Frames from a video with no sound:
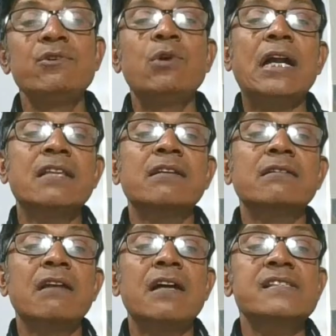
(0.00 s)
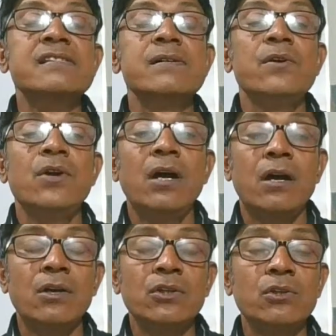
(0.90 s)
you another class
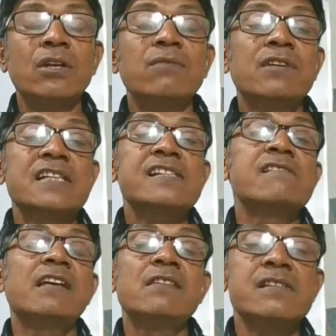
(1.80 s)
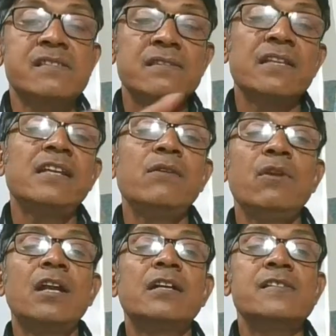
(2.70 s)
or a lot of classes like this, then you
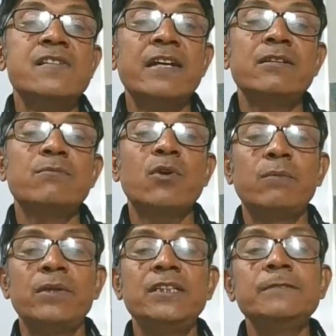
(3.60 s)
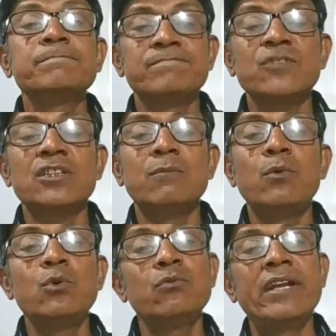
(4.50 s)
will understand it properly on the
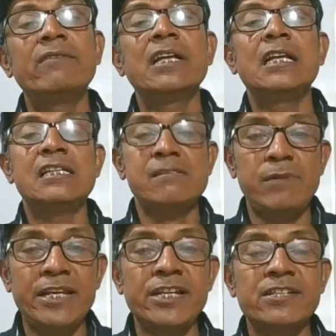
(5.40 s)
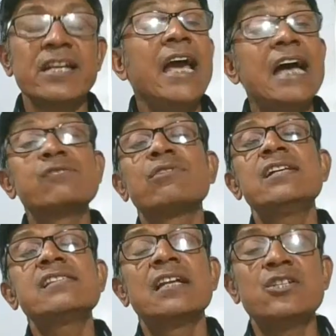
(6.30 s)
board whenever I'll explain it, as well
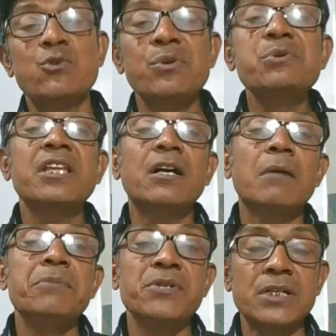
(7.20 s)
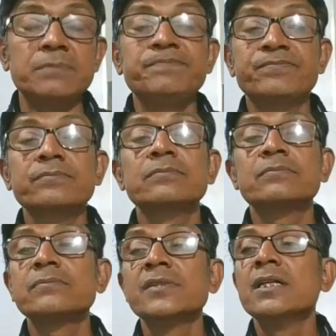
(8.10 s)
as I'll show you in the computer.
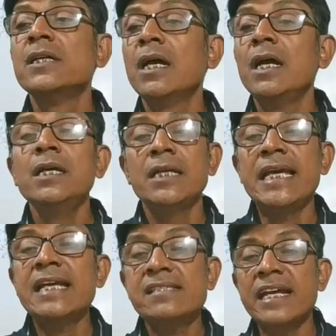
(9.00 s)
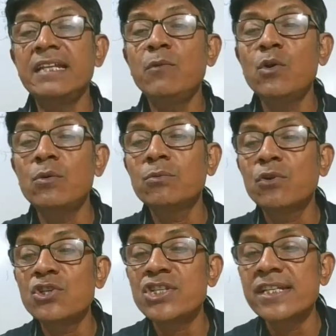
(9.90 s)
Yes, any more
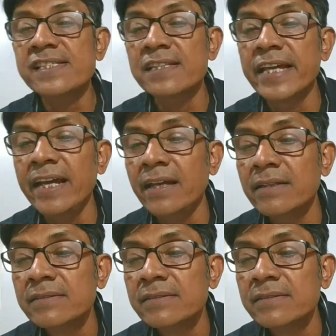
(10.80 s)
questions are there?